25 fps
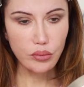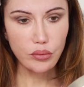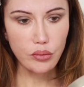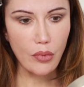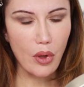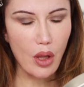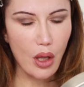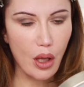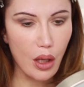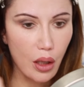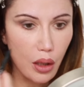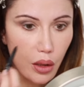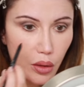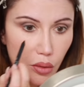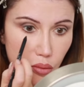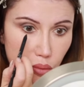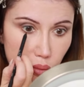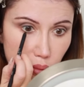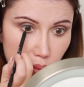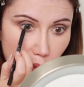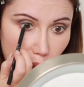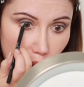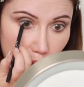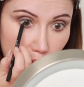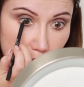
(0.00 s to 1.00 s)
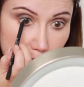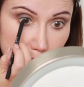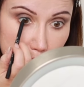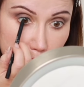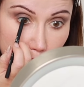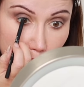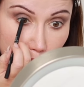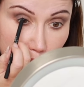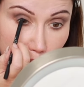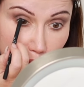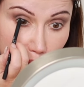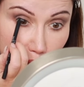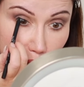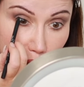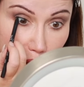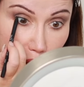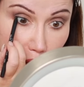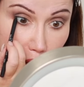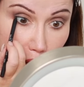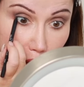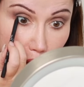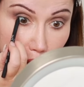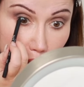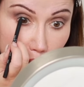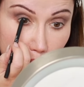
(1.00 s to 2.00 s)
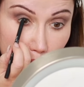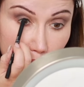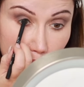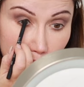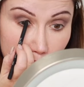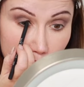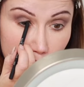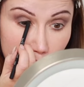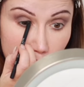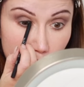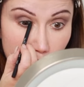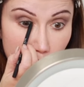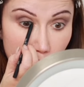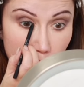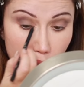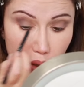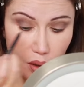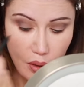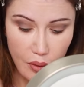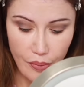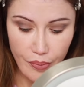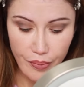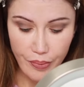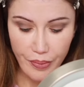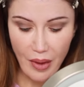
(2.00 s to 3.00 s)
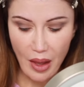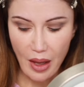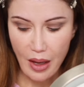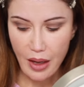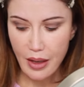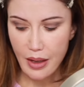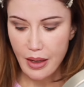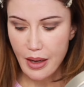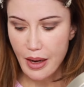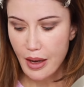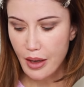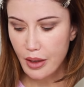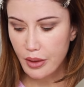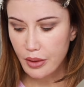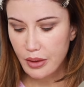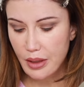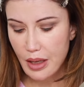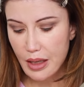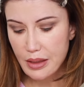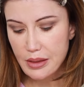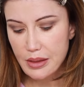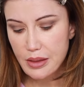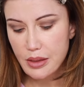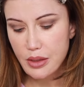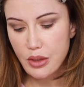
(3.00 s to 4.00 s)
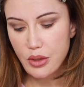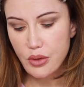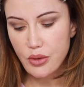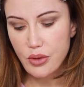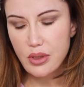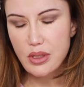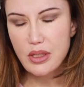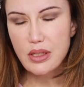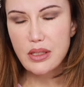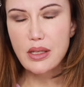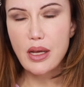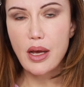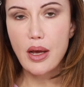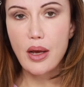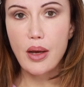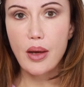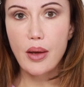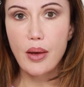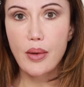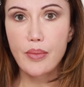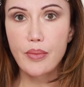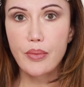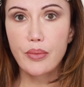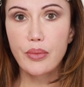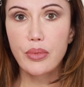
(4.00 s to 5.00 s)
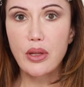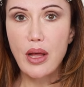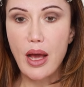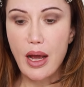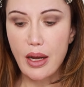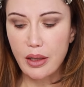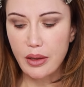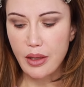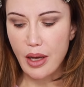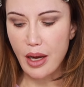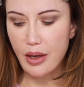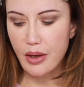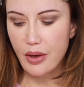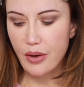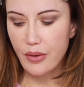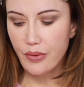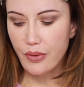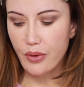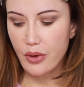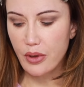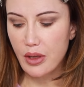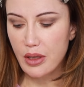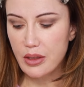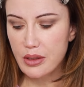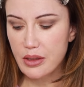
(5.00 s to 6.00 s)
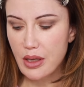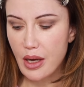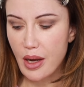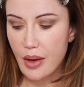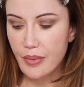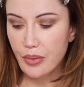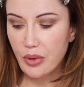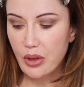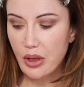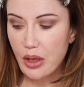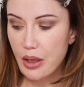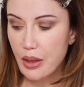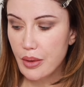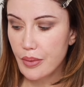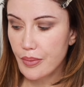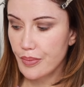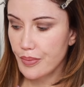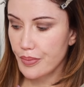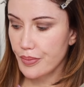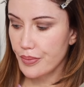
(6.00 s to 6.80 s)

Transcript: Okay, looks pretty good. Now let's do some black liner for the top lid.